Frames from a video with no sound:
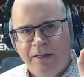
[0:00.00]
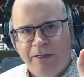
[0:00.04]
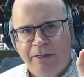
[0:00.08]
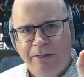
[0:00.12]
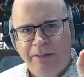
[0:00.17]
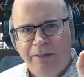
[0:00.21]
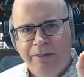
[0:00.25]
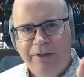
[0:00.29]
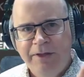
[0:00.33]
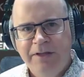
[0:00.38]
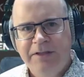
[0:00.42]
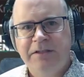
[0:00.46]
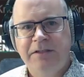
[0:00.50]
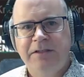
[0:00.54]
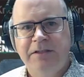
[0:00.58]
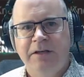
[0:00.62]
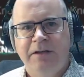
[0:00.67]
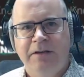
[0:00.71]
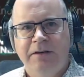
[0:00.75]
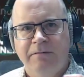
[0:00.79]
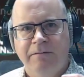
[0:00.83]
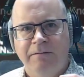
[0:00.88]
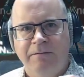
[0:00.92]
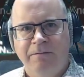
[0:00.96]
this
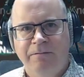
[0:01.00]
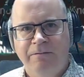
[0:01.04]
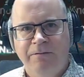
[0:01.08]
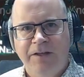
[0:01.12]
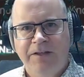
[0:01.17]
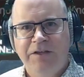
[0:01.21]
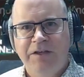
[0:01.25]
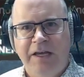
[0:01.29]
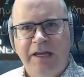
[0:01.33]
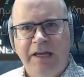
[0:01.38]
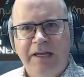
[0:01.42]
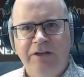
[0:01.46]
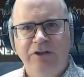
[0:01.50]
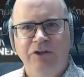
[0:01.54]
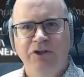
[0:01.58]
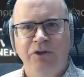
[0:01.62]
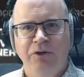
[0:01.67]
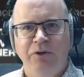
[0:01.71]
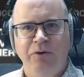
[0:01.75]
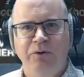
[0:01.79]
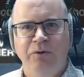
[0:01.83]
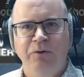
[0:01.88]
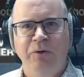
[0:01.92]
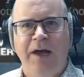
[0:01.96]
fits
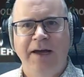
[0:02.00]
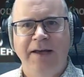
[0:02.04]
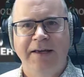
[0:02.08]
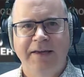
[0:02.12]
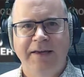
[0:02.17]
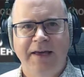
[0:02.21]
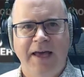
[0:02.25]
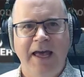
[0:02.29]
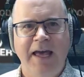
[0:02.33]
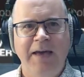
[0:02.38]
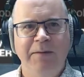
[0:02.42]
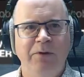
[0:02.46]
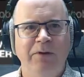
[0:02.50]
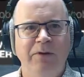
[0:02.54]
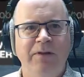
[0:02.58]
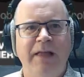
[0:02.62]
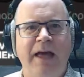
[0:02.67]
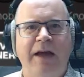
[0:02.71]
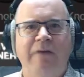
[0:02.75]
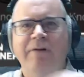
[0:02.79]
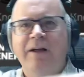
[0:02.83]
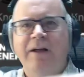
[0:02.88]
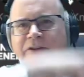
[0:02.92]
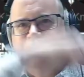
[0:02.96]
into a cable
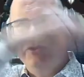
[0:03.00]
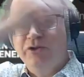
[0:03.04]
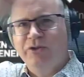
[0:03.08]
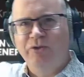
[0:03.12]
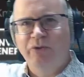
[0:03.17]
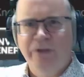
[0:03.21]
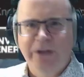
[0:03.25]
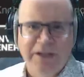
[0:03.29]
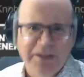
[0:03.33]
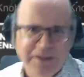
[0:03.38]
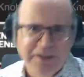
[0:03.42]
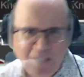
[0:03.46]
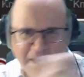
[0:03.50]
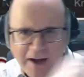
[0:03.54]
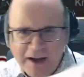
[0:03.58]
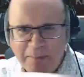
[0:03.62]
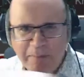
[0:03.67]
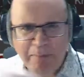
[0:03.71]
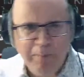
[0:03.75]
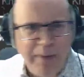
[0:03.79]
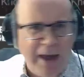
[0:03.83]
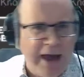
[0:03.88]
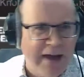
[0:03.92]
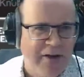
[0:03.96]
that runs through the entire
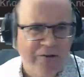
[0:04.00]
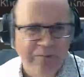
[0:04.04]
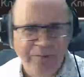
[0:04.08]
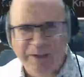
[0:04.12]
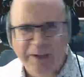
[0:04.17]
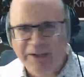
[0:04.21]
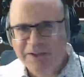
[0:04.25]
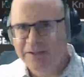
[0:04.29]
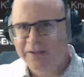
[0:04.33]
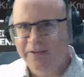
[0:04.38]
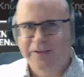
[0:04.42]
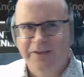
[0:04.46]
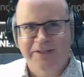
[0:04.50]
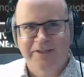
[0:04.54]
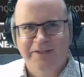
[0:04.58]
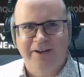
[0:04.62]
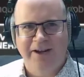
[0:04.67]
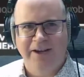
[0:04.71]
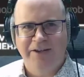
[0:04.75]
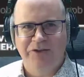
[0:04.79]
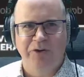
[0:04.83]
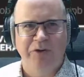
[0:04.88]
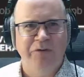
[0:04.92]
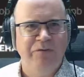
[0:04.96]
back of my
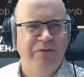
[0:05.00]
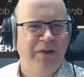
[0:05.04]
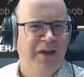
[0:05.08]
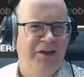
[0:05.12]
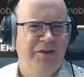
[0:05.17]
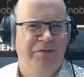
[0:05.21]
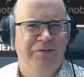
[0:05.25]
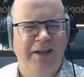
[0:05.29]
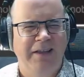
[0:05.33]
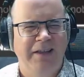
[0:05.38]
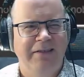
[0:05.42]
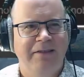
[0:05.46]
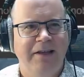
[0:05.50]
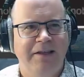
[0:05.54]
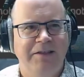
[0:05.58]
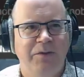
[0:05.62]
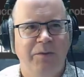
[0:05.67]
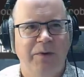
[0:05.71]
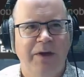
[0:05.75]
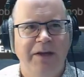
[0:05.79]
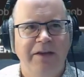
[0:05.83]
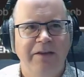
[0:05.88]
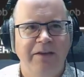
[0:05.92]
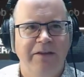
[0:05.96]
synthesizer effectively. That's the
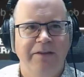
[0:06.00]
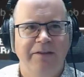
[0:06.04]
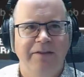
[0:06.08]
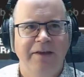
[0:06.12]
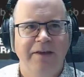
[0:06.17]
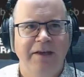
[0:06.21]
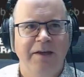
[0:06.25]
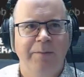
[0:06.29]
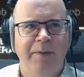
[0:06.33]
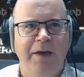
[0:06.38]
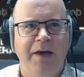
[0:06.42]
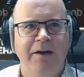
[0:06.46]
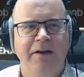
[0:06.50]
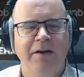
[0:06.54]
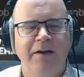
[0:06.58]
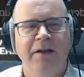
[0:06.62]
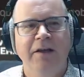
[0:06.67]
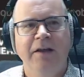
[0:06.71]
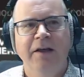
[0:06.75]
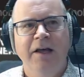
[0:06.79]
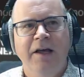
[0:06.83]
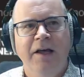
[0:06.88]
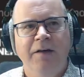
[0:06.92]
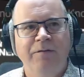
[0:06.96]
way you can think about it.
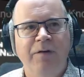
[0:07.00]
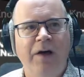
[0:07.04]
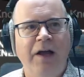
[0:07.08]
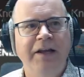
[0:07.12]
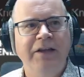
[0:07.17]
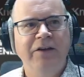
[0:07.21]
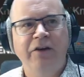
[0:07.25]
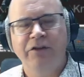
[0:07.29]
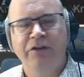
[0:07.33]
And finally, you got the